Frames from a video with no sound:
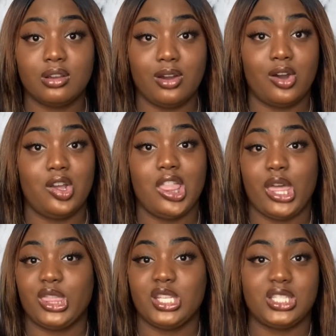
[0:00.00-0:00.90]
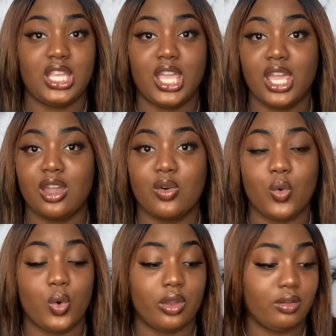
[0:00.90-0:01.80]
on like the sink
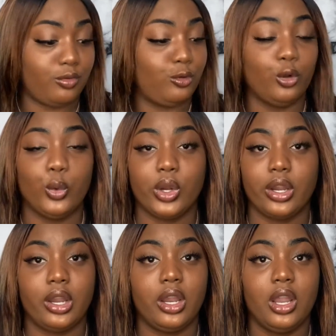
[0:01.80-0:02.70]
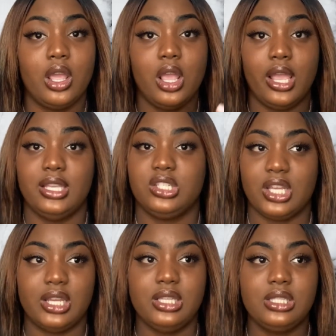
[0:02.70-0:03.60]
or the floor. It
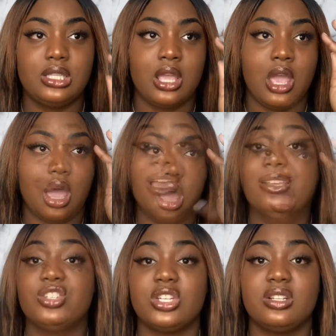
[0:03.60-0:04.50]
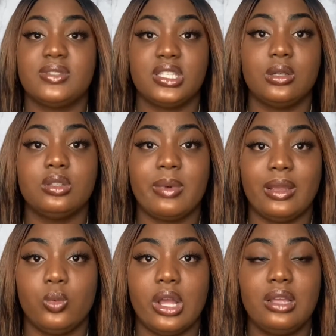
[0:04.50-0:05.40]
sheds. Maybe I should have sealed my
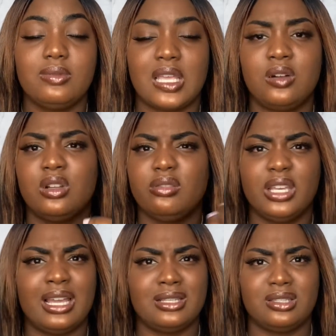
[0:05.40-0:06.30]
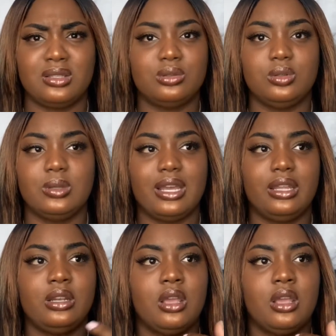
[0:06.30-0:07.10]
wefts. I don't know if you guys still do that.